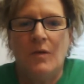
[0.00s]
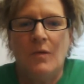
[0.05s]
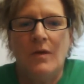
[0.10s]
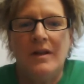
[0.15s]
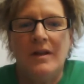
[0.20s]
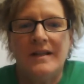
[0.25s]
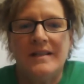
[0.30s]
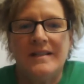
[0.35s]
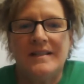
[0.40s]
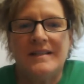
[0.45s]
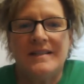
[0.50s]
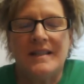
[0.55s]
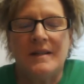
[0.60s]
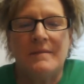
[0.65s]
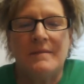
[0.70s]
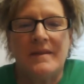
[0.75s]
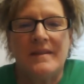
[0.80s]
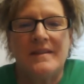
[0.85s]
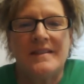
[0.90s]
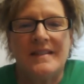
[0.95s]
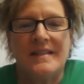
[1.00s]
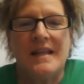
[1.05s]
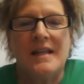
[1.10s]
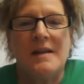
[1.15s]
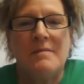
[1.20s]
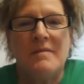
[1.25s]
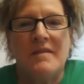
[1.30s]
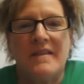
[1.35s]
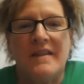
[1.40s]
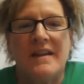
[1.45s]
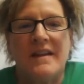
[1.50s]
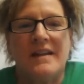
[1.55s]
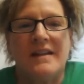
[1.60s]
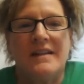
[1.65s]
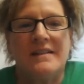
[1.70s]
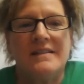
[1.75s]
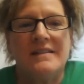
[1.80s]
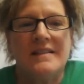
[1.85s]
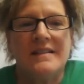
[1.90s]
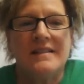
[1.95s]
Well, I did some of the same
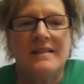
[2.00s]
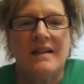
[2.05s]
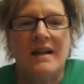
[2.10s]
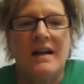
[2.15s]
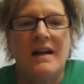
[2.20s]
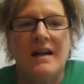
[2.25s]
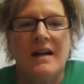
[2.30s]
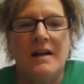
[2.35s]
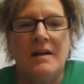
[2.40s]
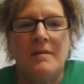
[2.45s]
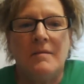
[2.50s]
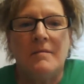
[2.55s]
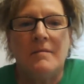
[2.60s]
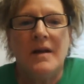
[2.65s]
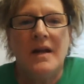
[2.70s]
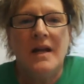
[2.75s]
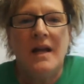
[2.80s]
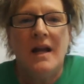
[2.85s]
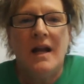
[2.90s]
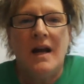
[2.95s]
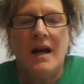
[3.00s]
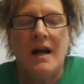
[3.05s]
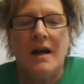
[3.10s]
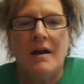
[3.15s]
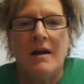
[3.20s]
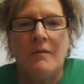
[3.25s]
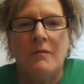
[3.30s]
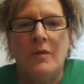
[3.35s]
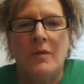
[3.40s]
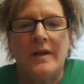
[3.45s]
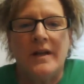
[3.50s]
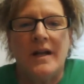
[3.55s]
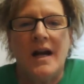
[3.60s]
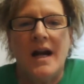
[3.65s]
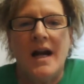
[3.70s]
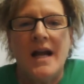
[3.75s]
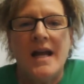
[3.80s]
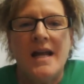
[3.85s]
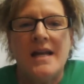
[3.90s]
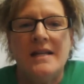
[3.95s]
things. When
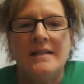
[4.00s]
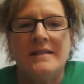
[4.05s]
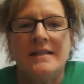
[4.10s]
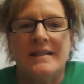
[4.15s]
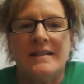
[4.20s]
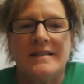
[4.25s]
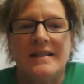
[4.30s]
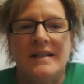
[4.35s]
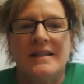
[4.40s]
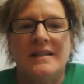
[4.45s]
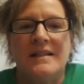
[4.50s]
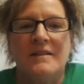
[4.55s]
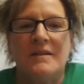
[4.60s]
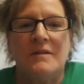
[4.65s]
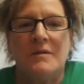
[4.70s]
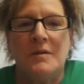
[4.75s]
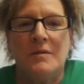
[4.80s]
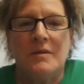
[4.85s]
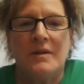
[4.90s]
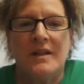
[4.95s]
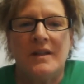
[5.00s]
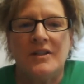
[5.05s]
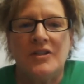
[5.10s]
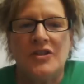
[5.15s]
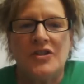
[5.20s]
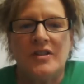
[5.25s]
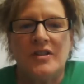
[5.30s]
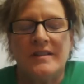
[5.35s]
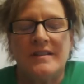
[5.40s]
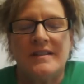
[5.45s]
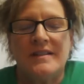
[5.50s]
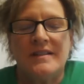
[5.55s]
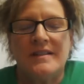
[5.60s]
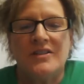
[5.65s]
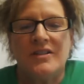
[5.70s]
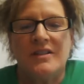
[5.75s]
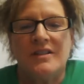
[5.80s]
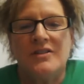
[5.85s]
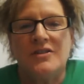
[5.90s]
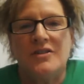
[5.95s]
I decided that we were going to
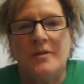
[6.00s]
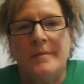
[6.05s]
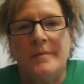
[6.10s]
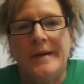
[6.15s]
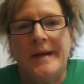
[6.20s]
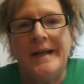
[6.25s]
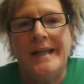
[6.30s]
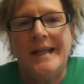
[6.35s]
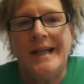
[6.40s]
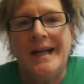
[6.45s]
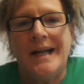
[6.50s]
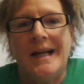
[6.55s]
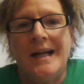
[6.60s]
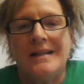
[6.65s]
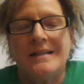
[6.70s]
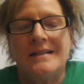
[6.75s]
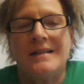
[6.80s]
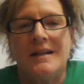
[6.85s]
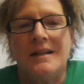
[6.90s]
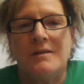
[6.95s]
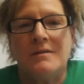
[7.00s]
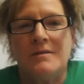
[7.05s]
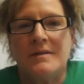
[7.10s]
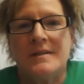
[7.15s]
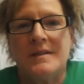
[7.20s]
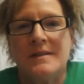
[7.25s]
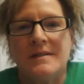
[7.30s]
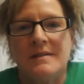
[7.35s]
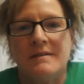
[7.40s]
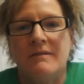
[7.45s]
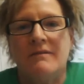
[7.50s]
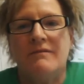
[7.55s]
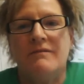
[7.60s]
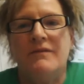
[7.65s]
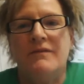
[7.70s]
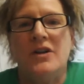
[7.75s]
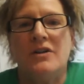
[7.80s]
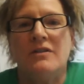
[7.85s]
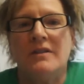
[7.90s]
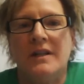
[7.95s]
transition, as you might guess, I was
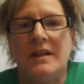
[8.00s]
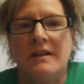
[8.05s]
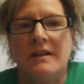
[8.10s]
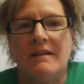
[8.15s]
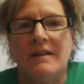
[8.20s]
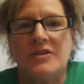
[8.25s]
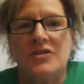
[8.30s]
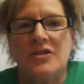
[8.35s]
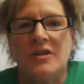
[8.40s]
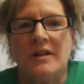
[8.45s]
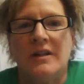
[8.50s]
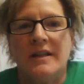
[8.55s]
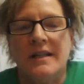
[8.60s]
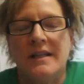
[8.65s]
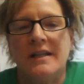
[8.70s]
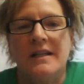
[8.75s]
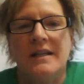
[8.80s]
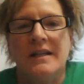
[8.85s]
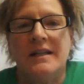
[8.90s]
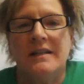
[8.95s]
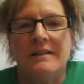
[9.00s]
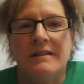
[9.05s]
fairly electronic,